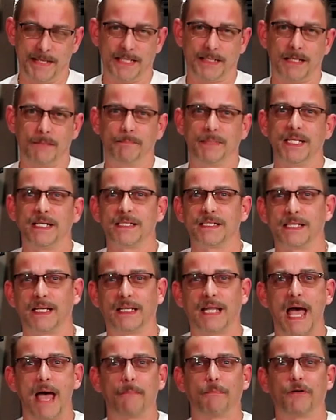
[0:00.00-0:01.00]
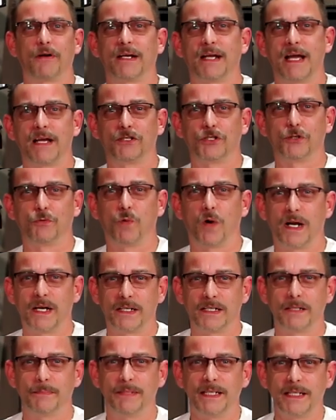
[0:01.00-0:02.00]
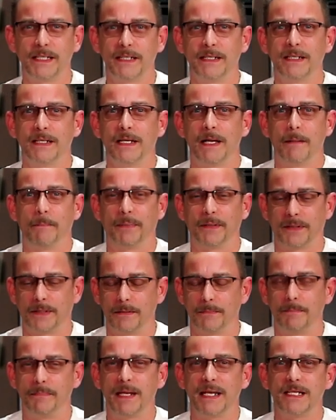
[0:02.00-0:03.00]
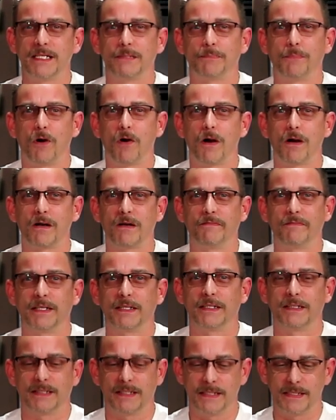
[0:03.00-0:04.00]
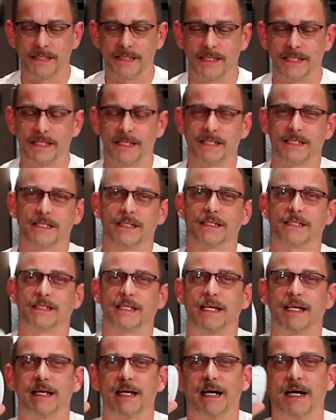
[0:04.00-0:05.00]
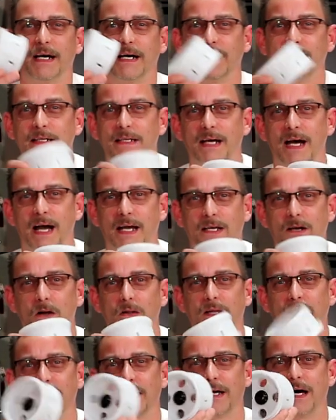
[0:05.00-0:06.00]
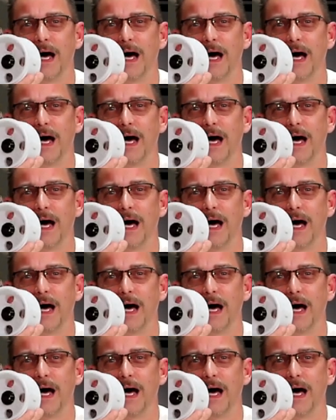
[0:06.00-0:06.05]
It could be as elaborate as you want it to be, but the base part of it is this. It's a uh, I call it a